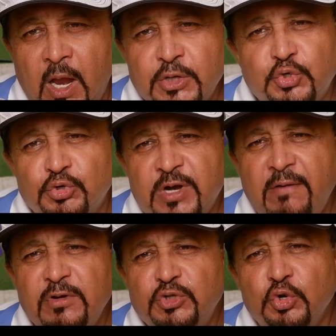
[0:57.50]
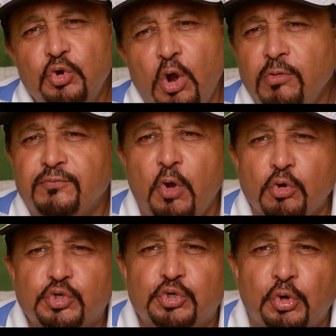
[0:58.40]
used to travel to a lot of
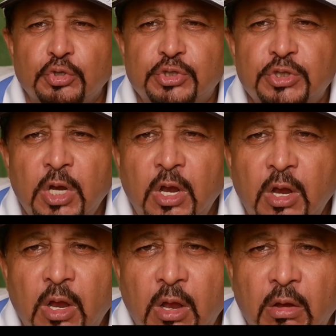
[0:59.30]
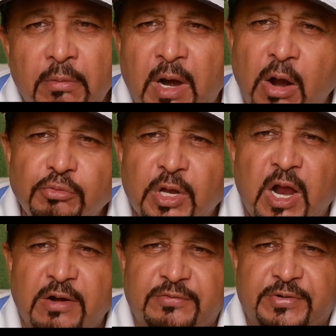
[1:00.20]
dog shows around the
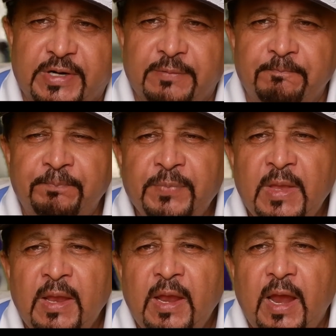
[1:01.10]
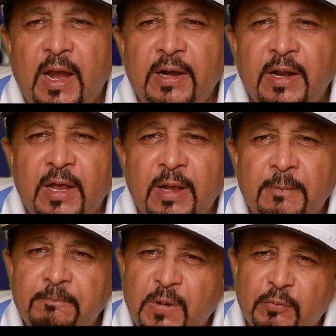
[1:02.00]
country, and
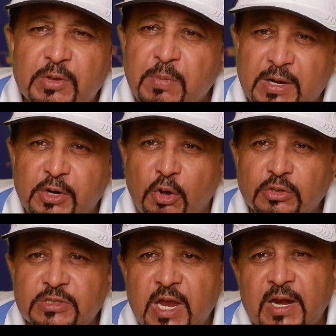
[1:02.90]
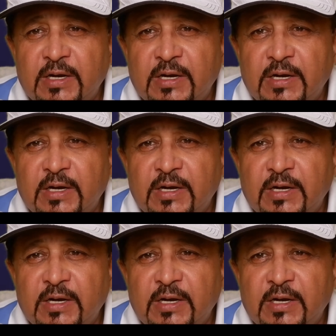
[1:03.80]
with my dogs I